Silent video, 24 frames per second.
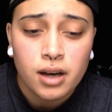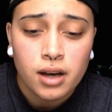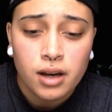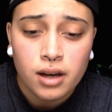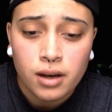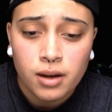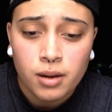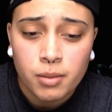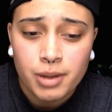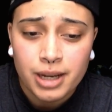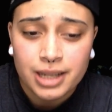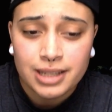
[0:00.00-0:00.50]

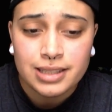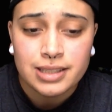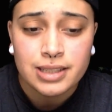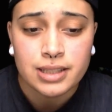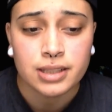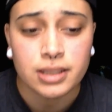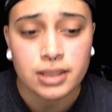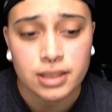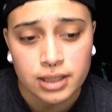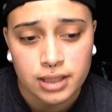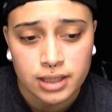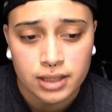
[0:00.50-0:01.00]
I
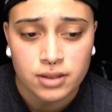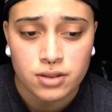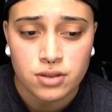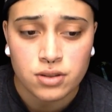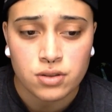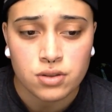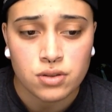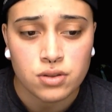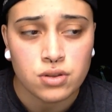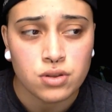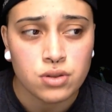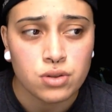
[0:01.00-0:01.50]
didn't get
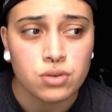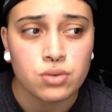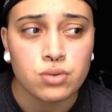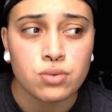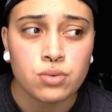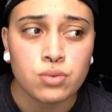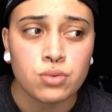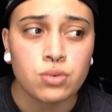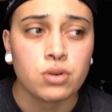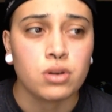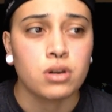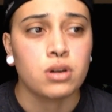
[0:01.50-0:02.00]
to
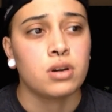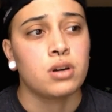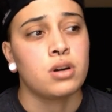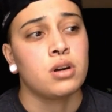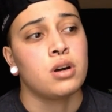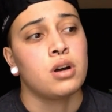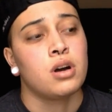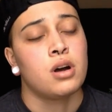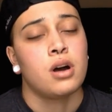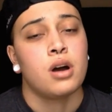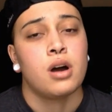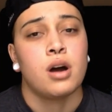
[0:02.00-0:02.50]
do
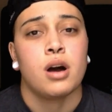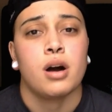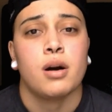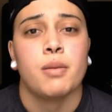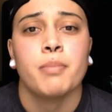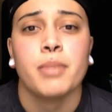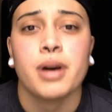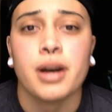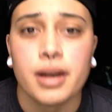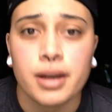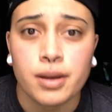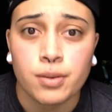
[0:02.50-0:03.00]

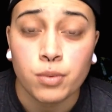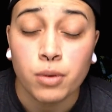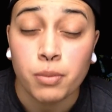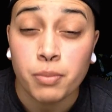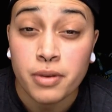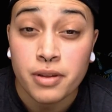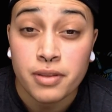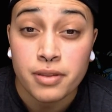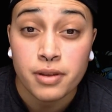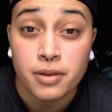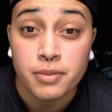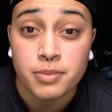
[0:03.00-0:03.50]
my 1
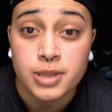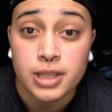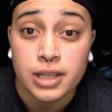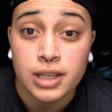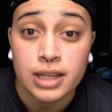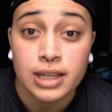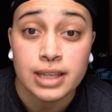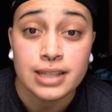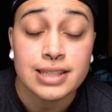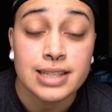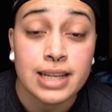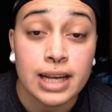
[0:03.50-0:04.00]
month
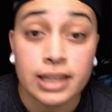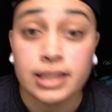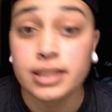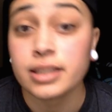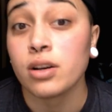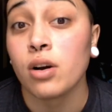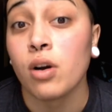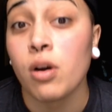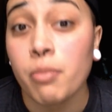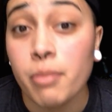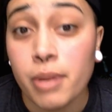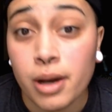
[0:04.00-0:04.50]
update exactly
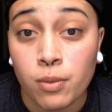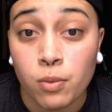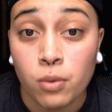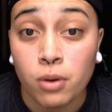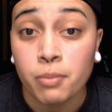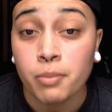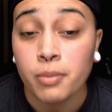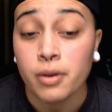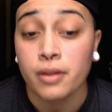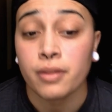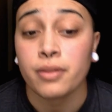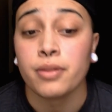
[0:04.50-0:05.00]
on my
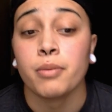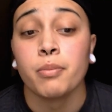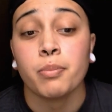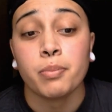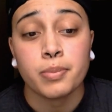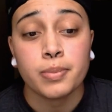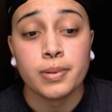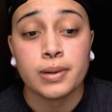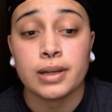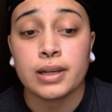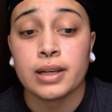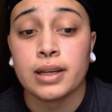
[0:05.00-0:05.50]
1 month,
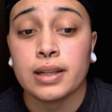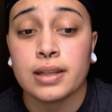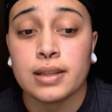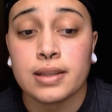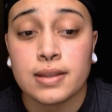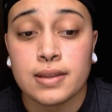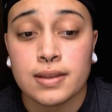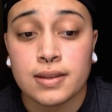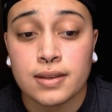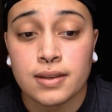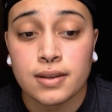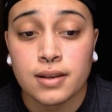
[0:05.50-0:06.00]
but
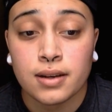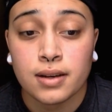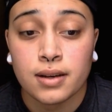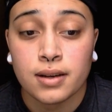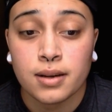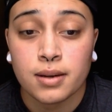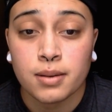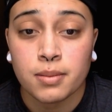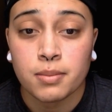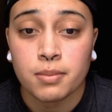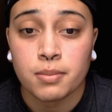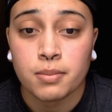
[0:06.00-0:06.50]

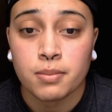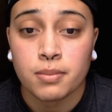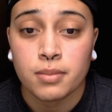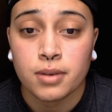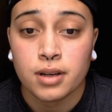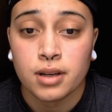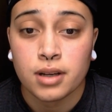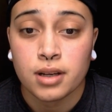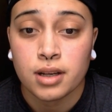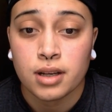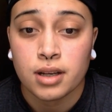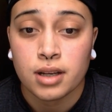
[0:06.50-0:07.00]
um,
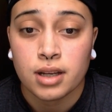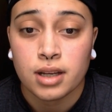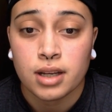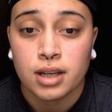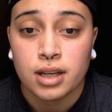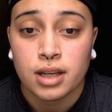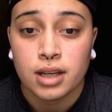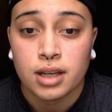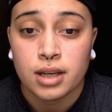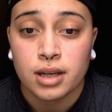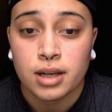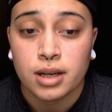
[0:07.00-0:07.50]

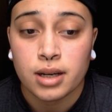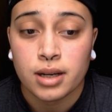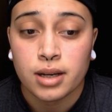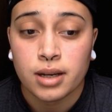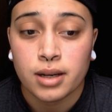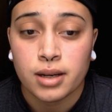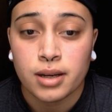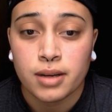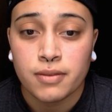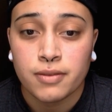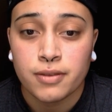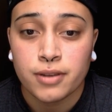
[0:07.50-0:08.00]

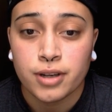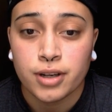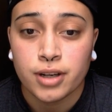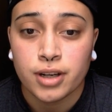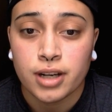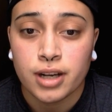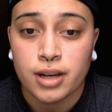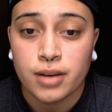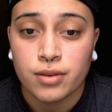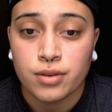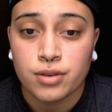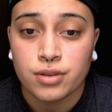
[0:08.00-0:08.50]
I
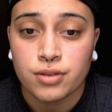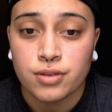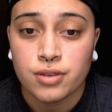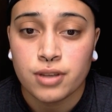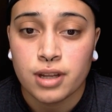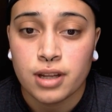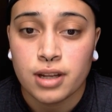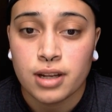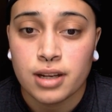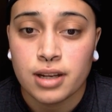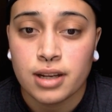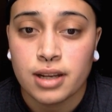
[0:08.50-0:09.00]
figured I would do
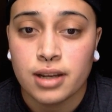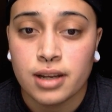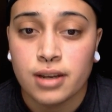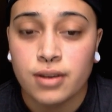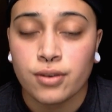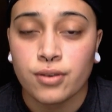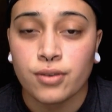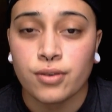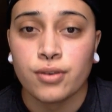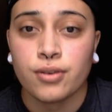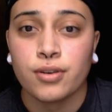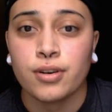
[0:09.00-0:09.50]
that
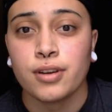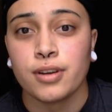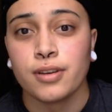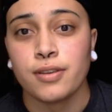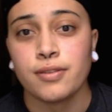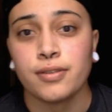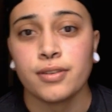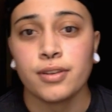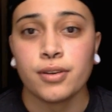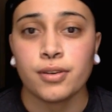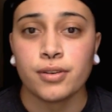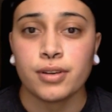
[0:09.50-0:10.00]
now,
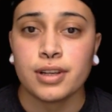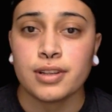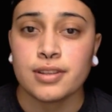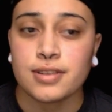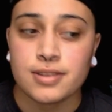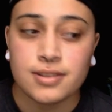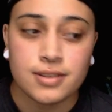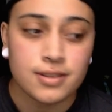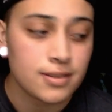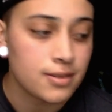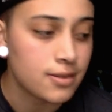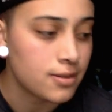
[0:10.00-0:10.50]
even though
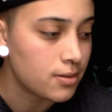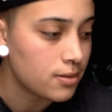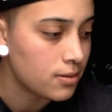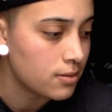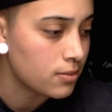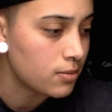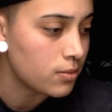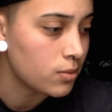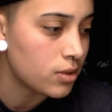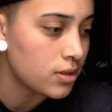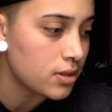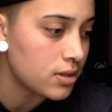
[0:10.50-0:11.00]
it's
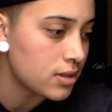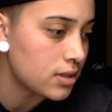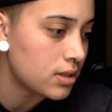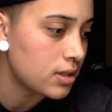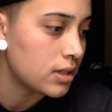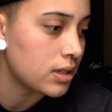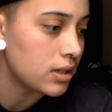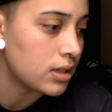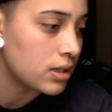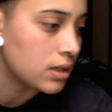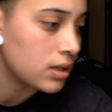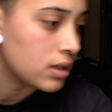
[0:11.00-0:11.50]
what's
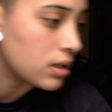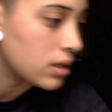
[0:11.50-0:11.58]
today,